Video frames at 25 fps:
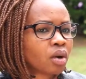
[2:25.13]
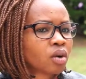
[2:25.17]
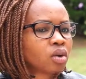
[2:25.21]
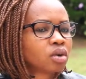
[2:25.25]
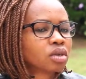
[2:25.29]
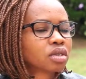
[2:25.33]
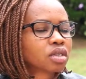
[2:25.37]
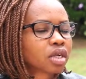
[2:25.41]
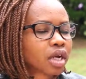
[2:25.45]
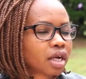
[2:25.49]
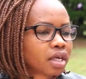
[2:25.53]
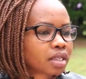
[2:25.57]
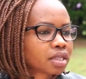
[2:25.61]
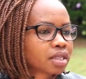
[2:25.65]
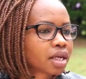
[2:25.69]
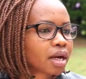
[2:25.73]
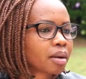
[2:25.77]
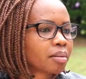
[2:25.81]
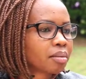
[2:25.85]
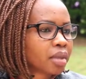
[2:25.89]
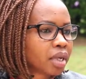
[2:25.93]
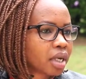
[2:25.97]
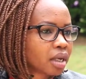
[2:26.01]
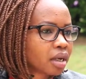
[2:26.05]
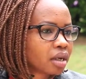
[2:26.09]
whose rights
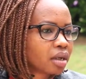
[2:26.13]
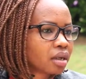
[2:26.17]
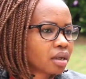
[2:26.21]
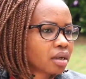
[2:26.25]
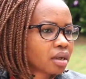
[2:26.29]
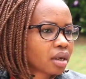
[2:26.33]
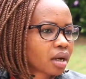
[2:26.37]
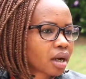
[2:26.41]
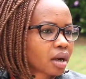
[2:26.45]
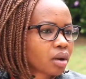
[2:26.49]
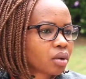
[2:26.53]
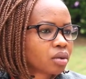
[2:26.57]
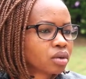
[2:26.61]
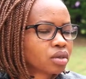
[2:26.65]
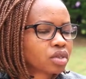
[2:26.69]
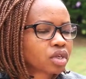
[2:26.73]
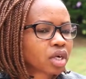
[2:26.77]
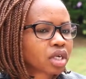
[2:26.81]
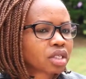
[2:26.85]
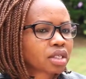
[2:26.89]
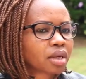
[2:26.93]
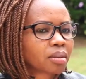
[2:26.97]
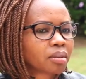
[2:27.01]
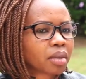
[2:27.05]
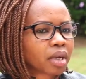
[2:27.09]
are being
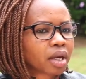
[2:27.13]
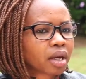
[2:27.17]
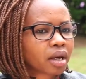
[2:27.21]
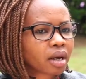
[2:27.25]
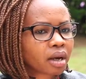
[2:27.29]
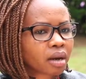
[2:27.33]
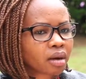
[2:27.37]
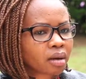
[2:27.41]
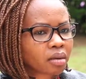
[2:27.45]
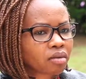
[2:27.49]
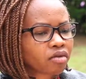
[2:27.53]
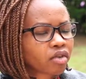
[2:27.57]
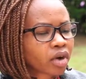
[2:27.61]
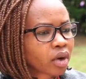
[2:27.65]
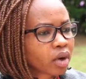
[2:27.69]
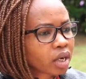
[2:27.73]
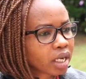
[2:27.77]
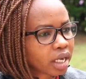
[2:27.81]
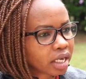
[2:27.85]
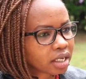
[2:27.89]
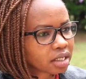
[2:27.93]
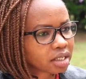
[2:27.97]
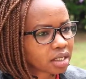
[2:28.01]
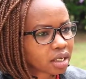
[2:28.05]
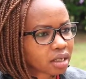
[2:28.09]

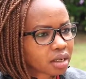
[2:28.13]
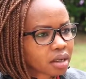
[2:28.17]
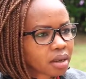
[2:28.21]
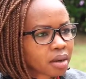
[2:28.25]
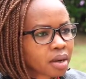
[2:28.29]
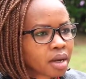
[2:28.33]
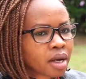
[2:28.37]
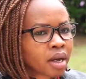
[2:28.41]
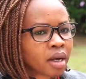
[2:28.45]
violated?